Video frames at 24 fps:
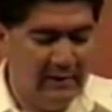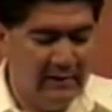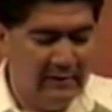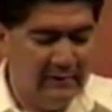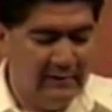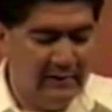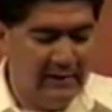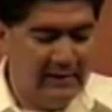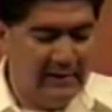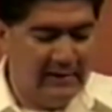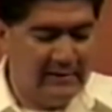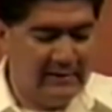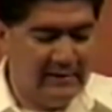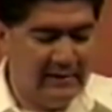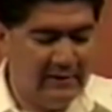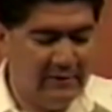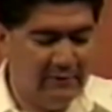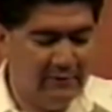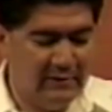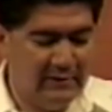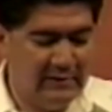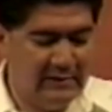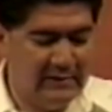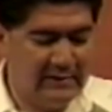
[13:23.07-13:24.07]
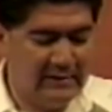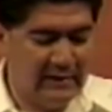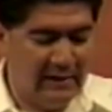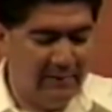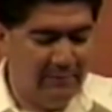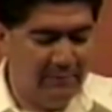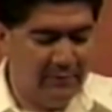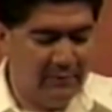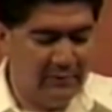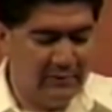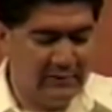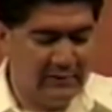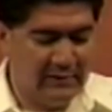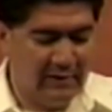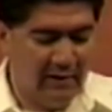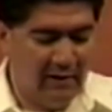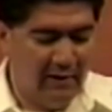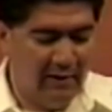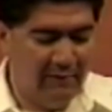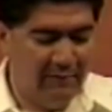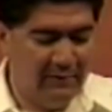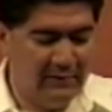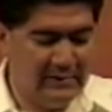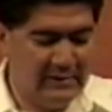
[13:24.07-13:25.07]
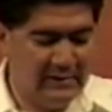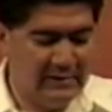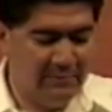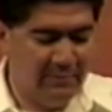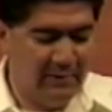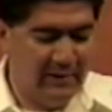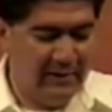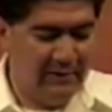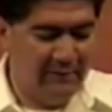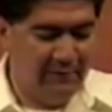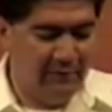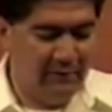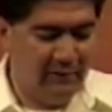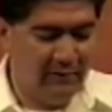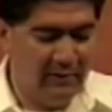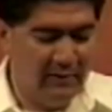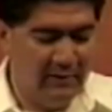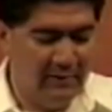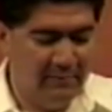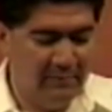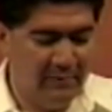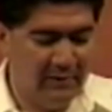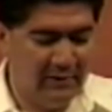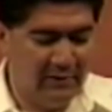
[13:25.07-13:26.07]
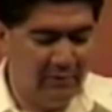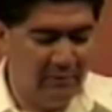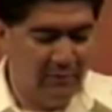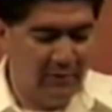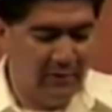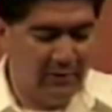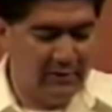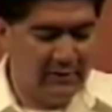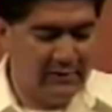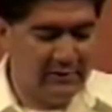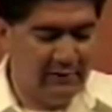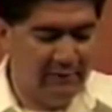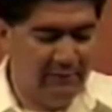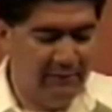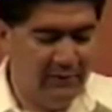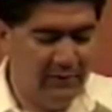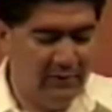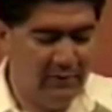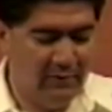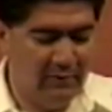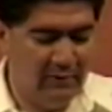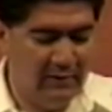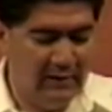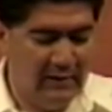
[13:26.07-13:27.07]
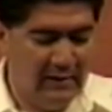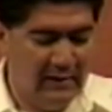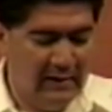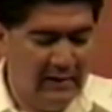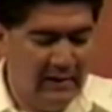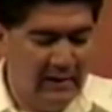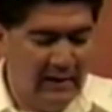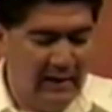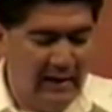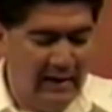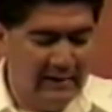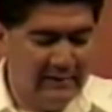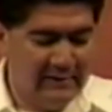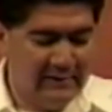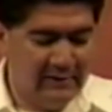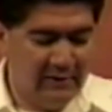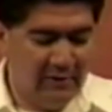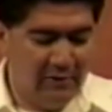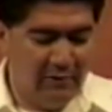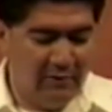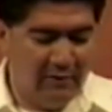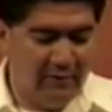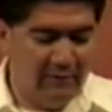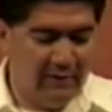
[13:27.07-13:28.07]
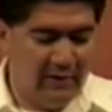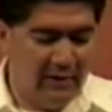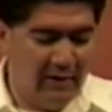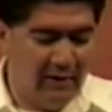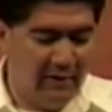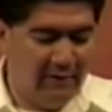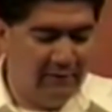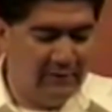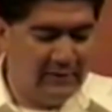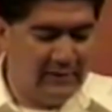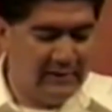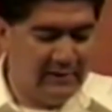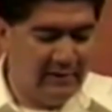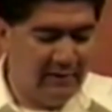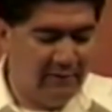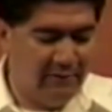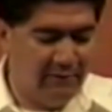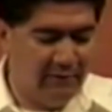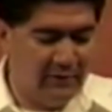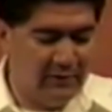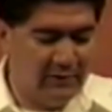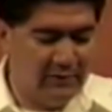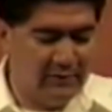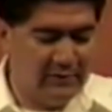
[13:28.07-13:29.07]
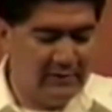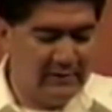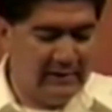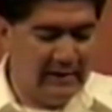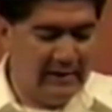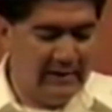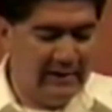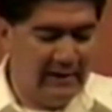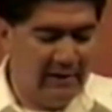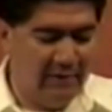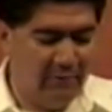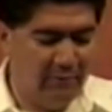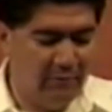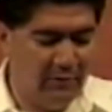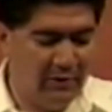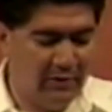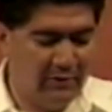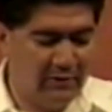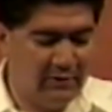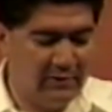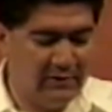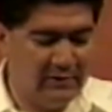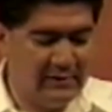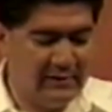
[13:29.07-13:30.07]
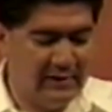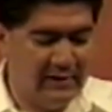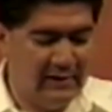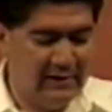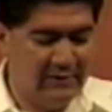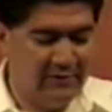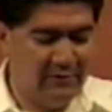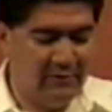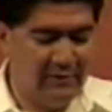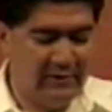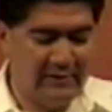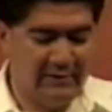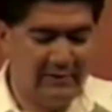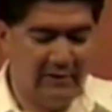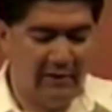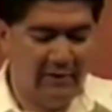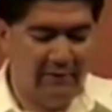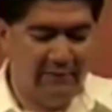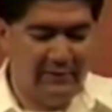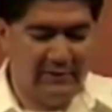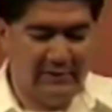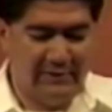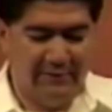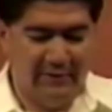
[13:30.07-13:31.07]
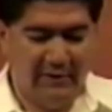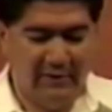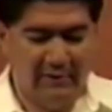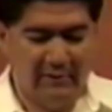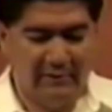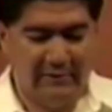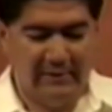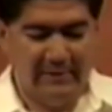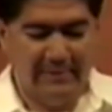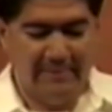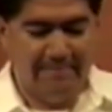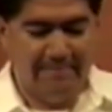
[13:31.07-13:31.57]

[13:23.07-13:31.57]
Then he said to his disciples, The harvest is plentiful, but the workers are few. Ask the Lord of the harvest, therefore, to send out workers into his harvest field.